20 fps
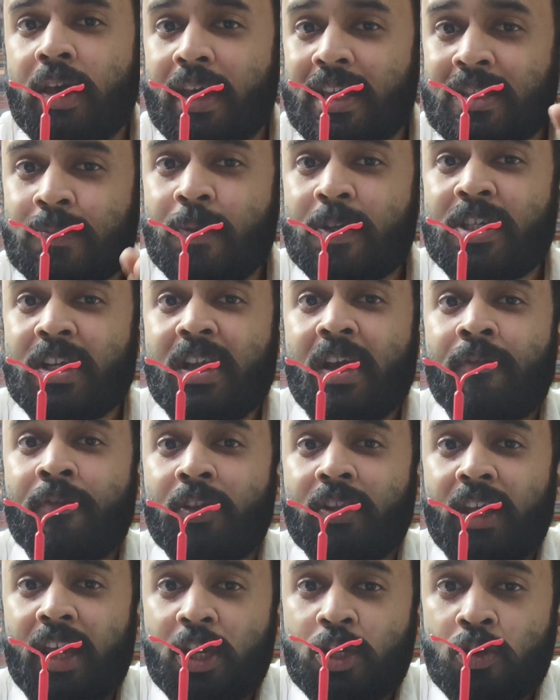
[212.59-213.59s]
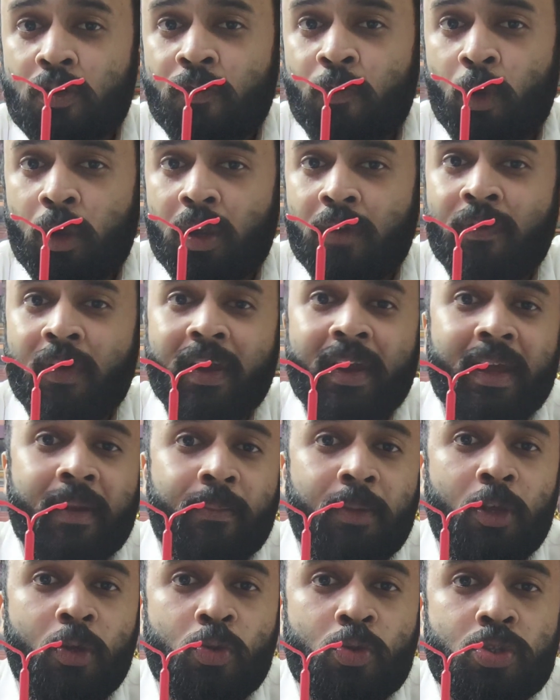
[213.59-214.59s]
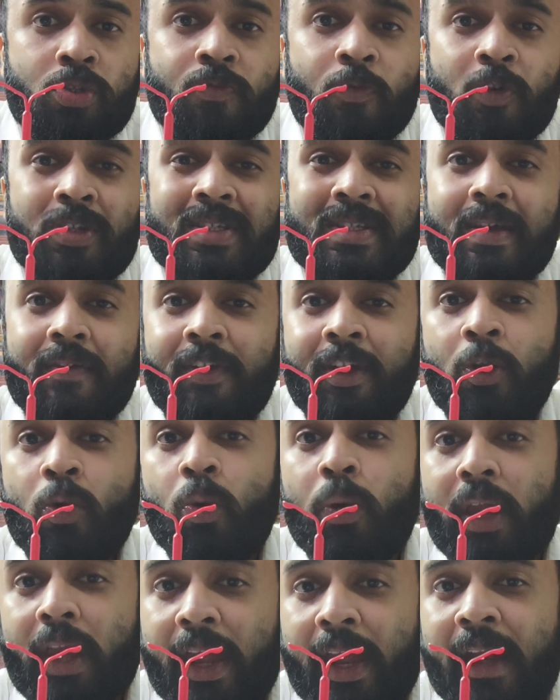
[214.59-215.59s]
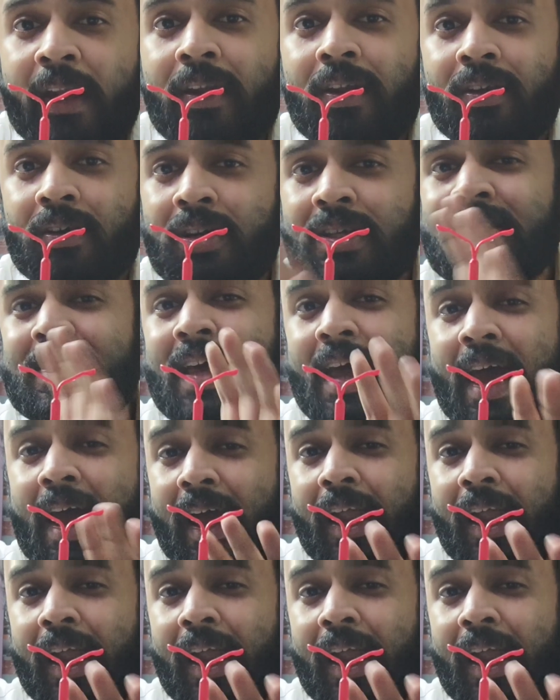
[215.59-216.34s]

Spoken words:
especially after the age of 45, can be used for 7 to 8 years,